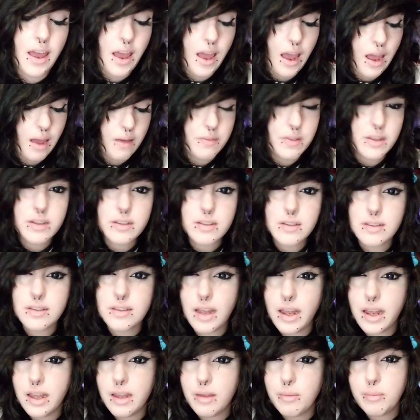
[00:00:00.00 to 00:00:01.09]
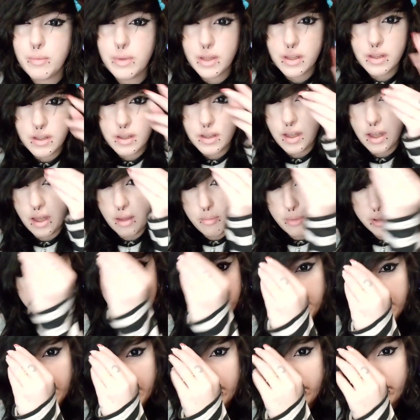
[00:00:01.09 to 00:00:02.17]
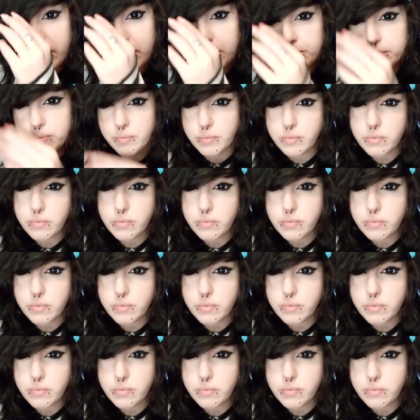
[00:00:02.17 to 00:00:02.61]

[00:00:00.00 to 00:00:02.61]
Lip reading: have the same, I messed my hair up,